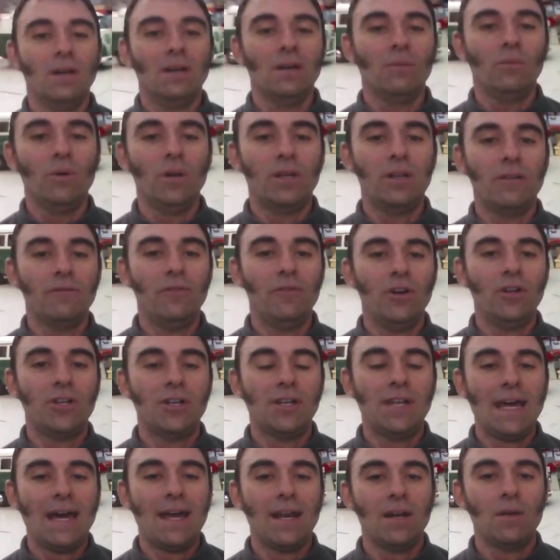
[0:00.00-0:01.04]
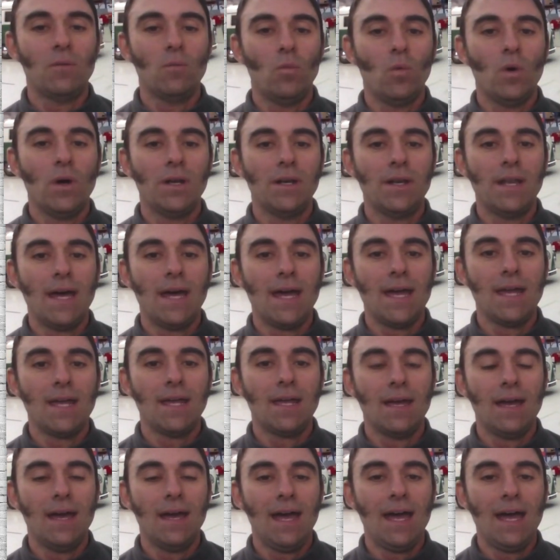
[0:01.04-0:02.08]
We converted that in one
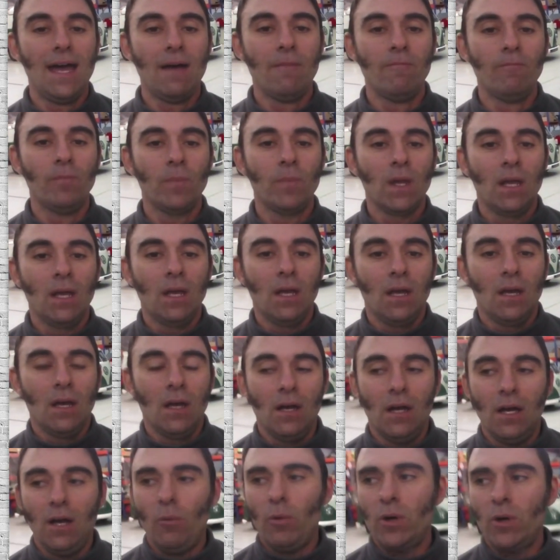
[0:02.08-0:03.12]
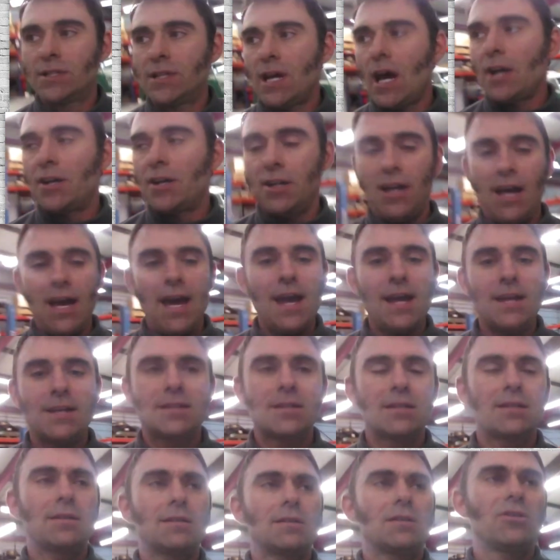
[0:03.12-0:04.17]
day. Um, uh, we started at
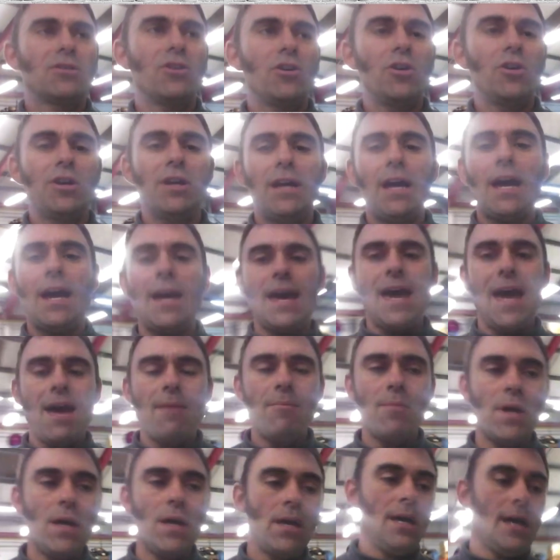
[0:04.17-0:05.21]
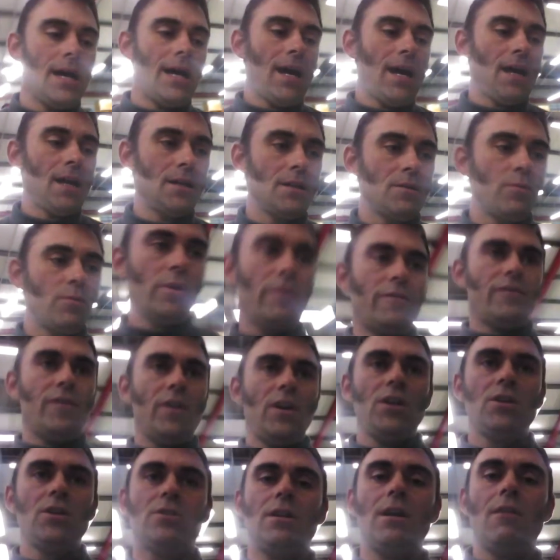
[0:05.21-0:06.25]
8.30 a.m. and we
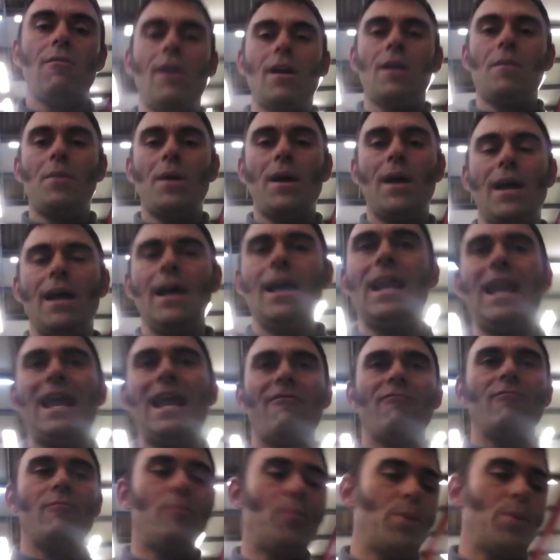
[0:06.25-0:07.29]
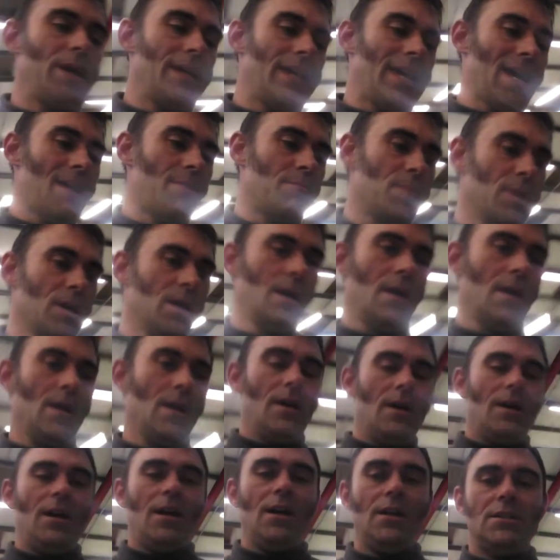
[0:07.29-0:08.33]
finished at around about 11 p.m.
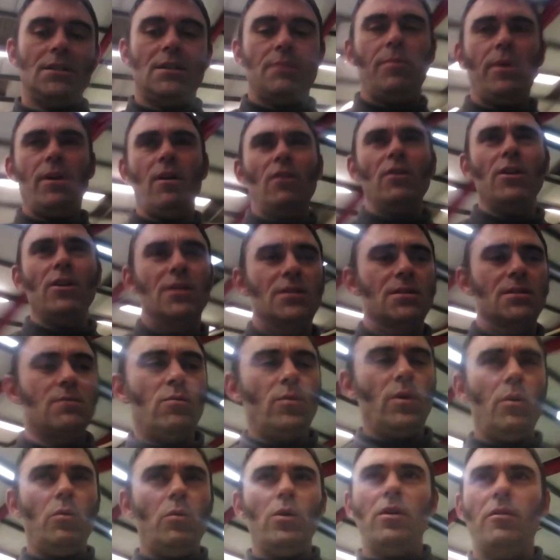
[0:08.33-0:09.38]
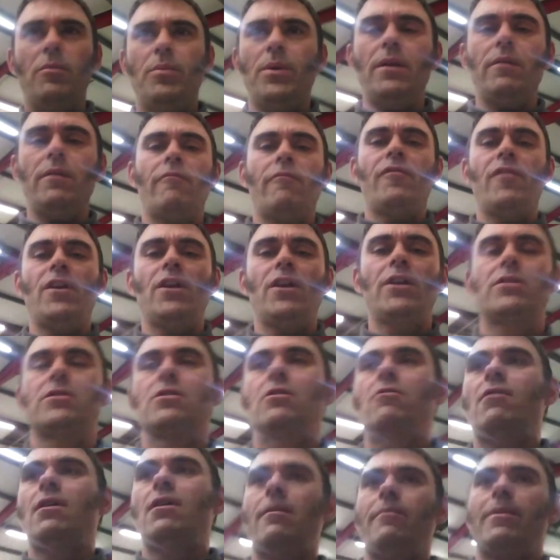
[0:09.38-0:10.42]
And to be honest, we would have been finished
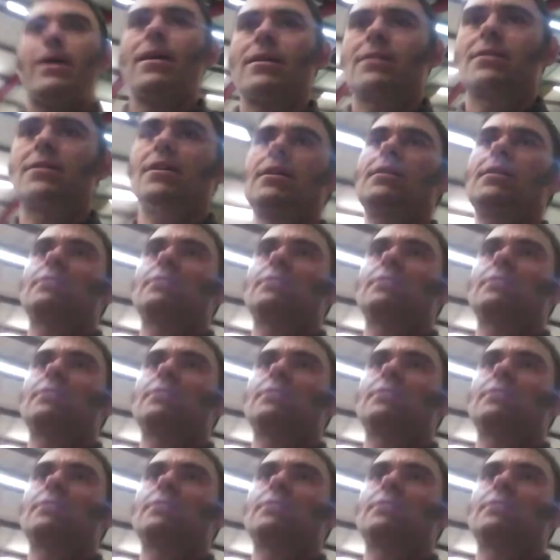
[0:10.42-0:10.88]
around about tea